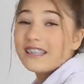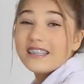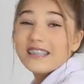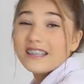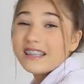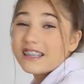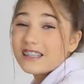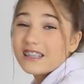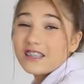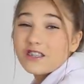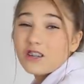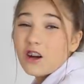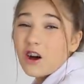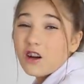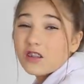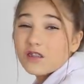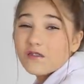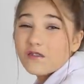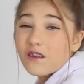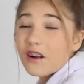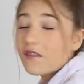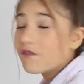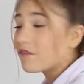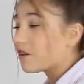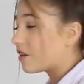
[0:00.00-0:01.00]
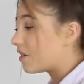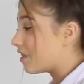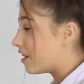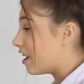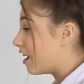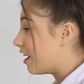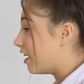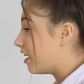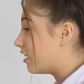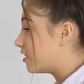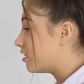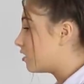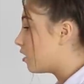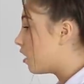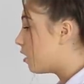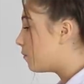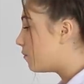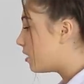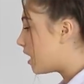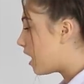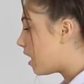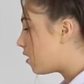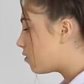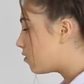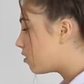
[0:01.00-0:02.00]
there's a chance for everything. So
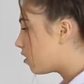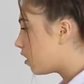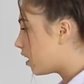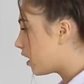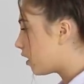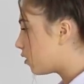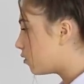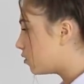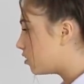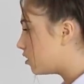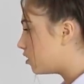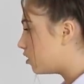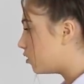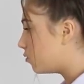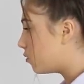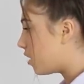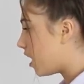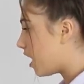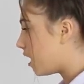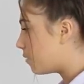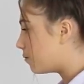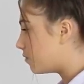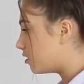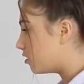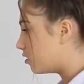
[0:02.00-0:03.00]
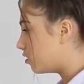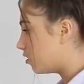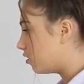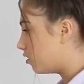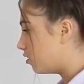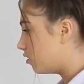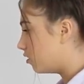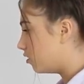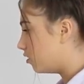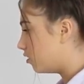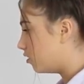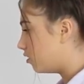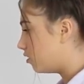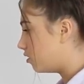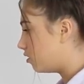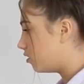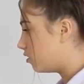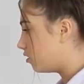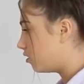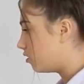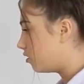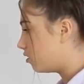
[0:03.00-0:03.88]
I'm now going onto Amazon